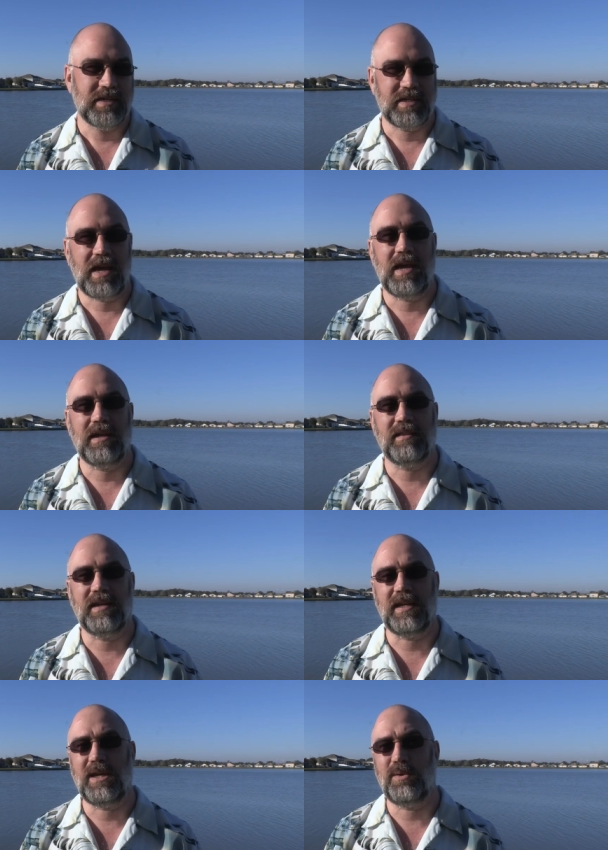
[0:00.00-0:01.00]
saying
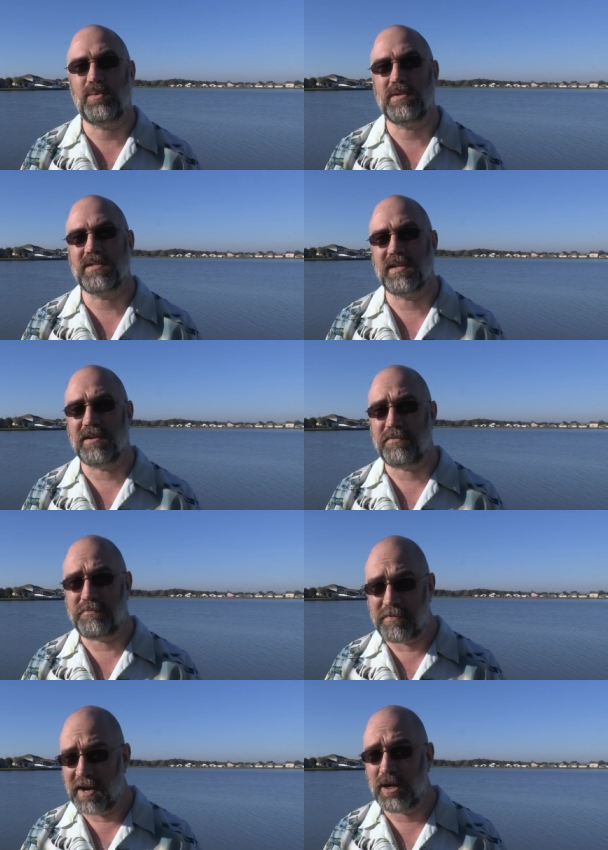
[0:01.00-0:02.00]
that he was going to
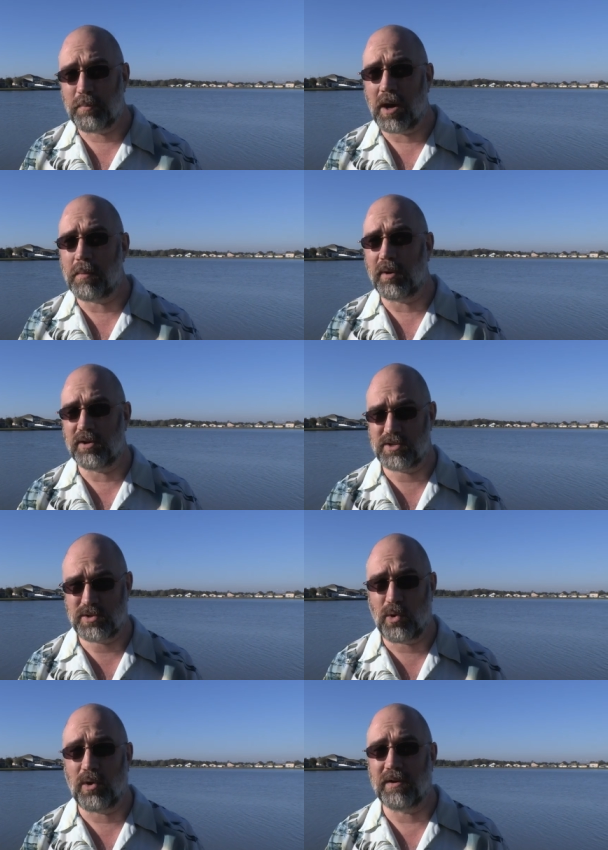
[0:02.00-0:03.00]
firebomb our
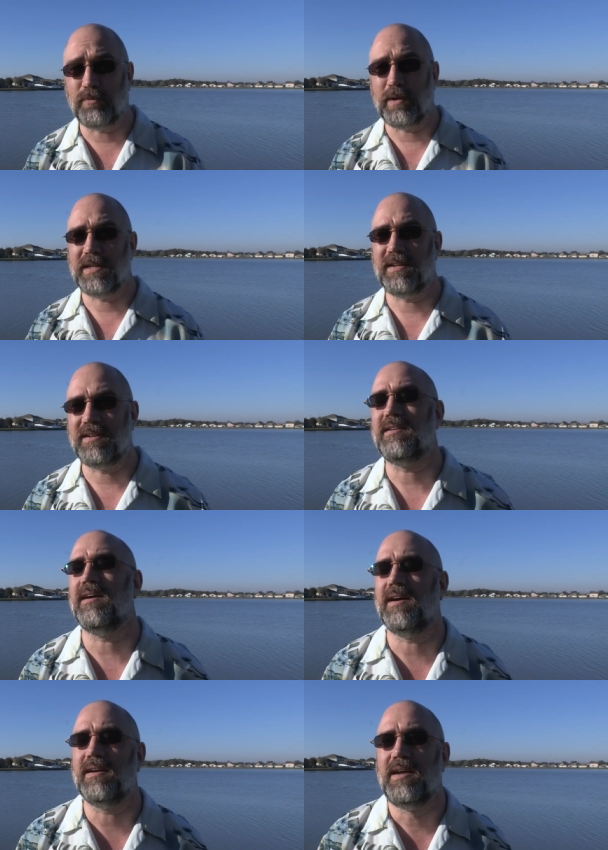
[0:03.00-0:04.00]
store if we didn't
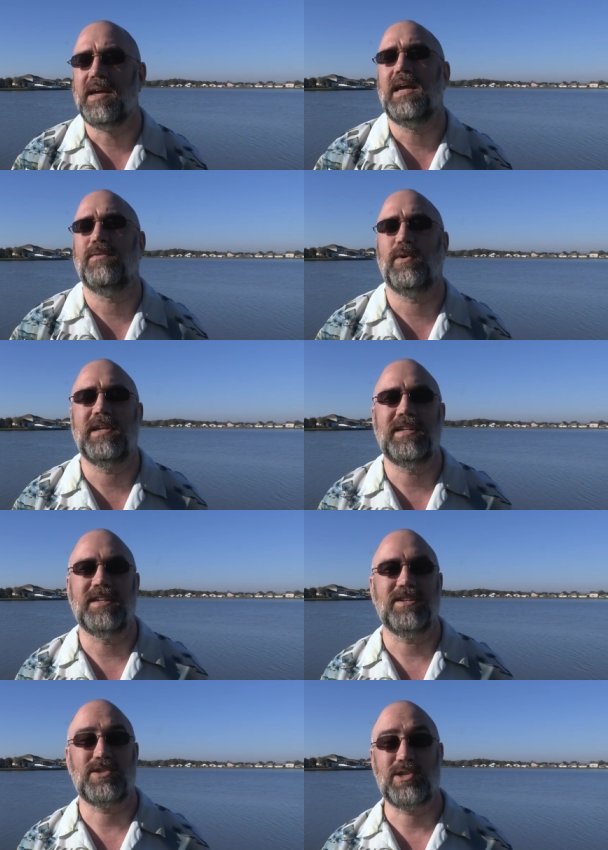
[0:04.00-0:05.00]
uh, if we
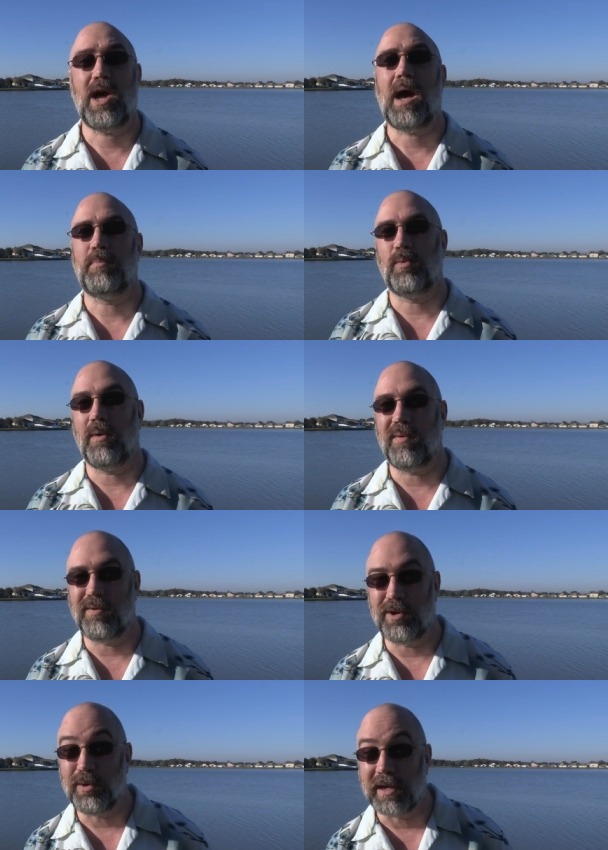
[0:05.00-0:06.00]
didn't stop what we
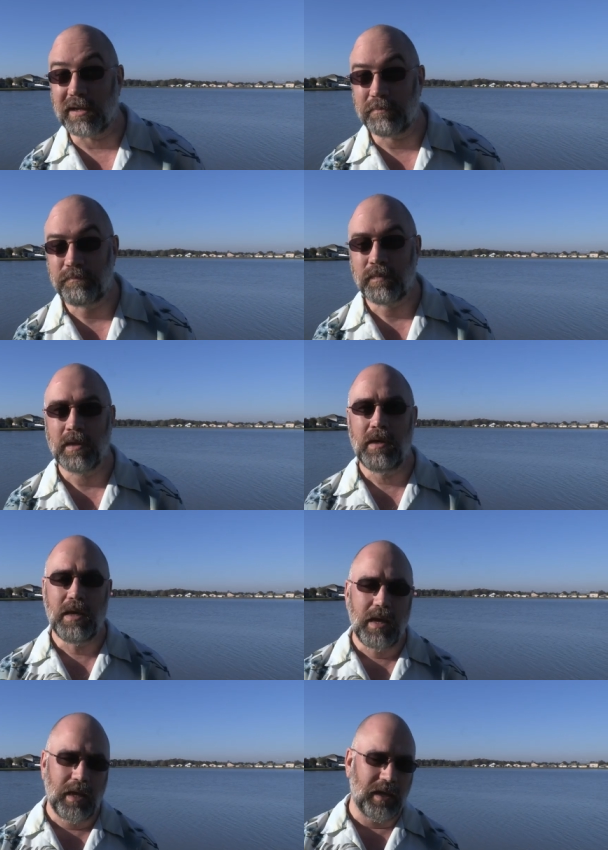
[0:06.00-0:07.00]
were doing.
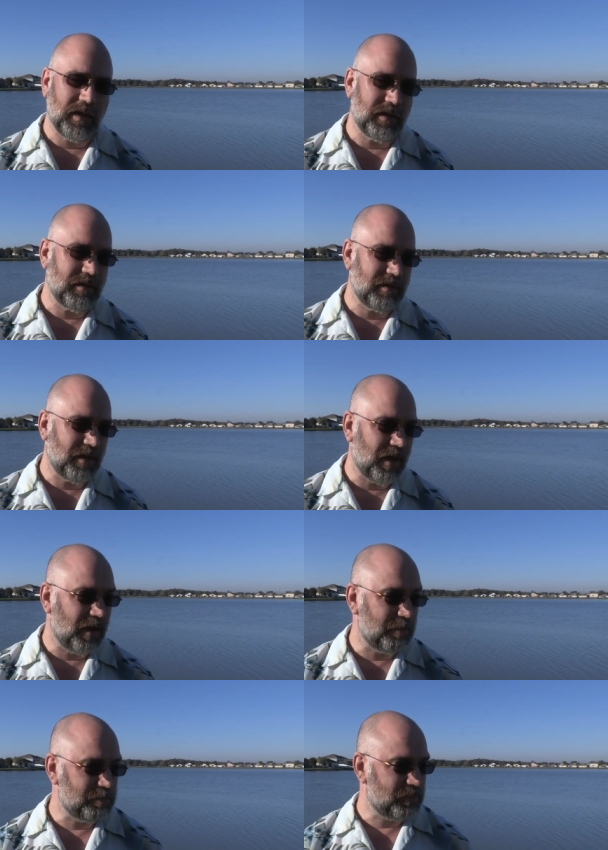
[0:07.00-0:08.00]
And
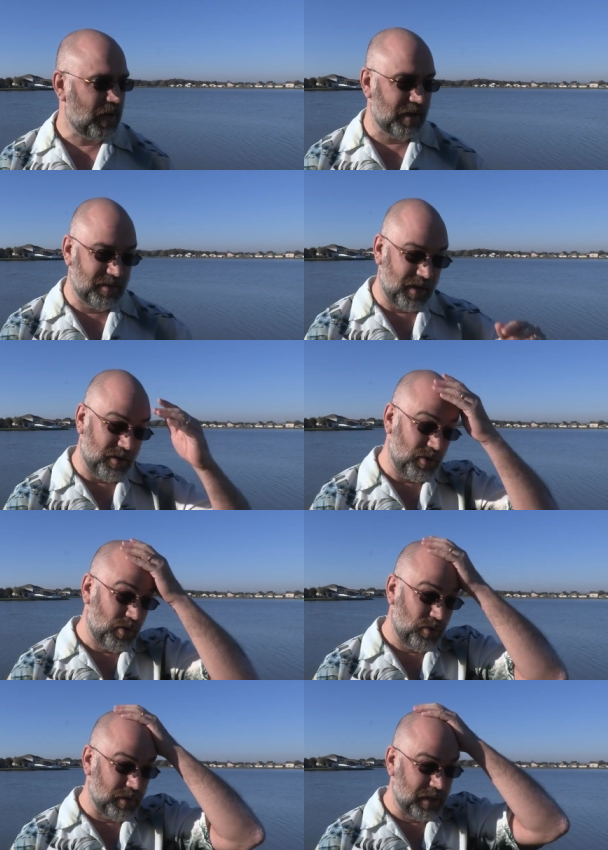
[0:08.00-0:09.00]
um, I thought,
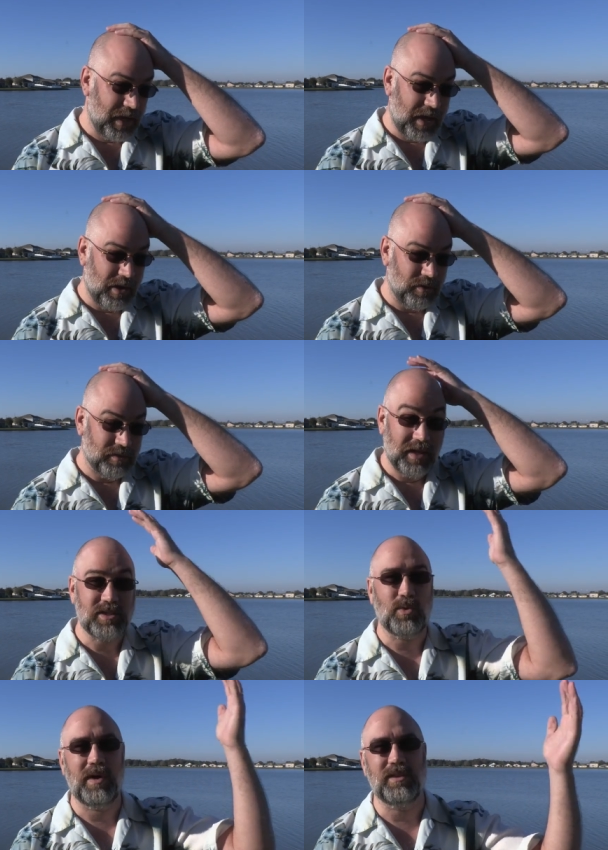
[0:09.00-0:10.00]
holy cow,
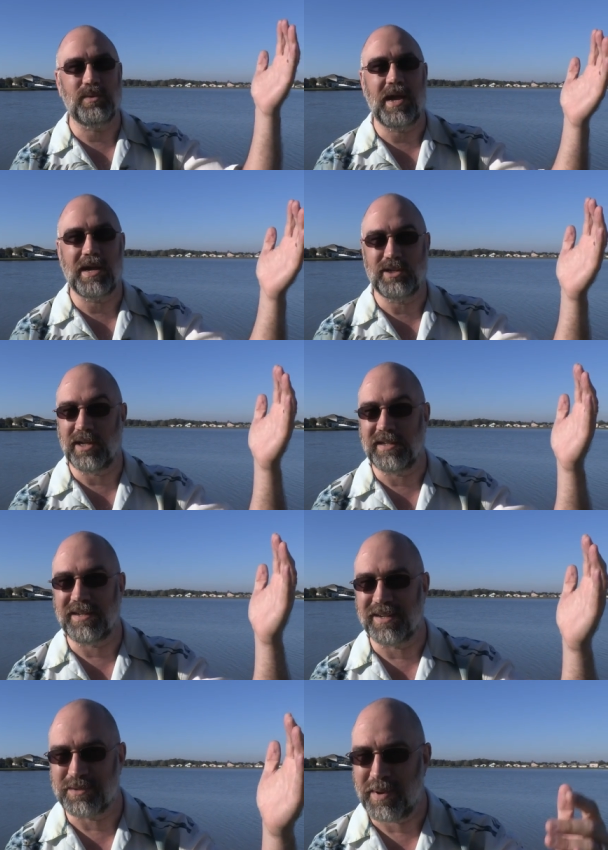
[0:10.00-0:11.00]
that's quite the reaction I
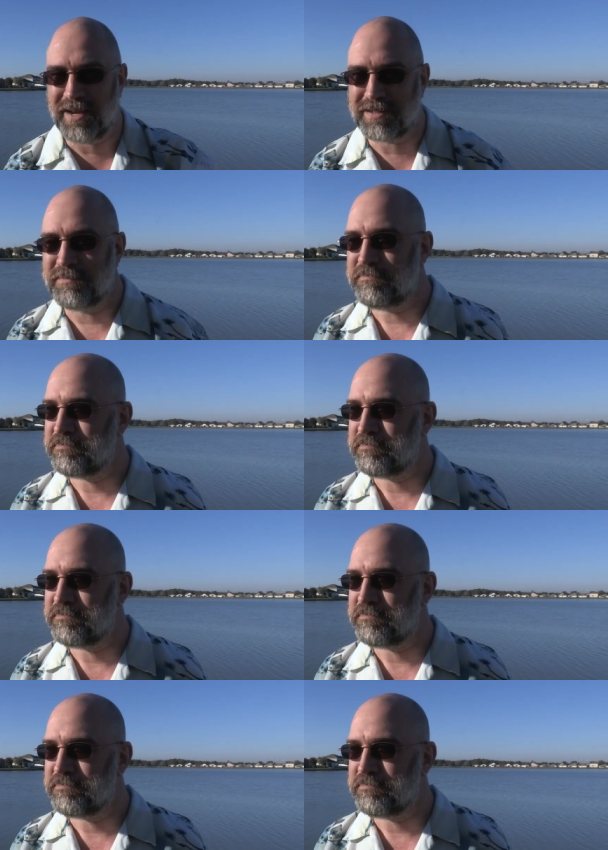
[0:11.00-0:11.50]
didn't expect.